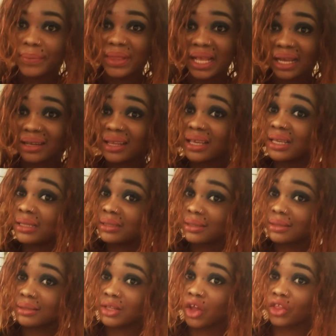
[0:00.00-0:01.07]
that
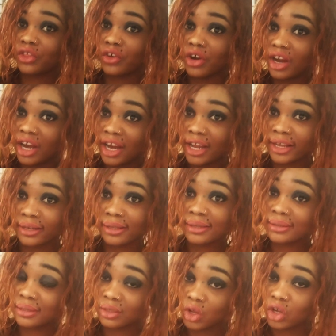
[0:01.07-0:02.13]
it's not the end.
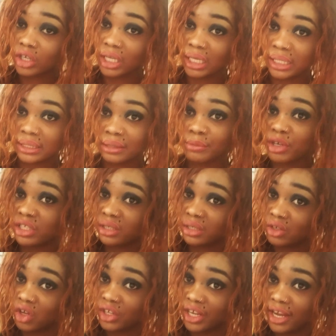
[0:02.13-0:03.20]
It's not easy, but it's
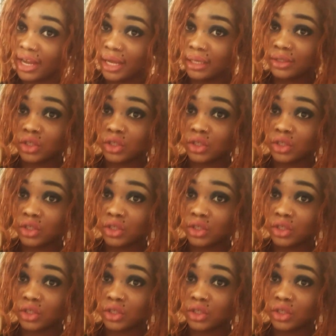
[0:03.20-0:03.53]
not the end.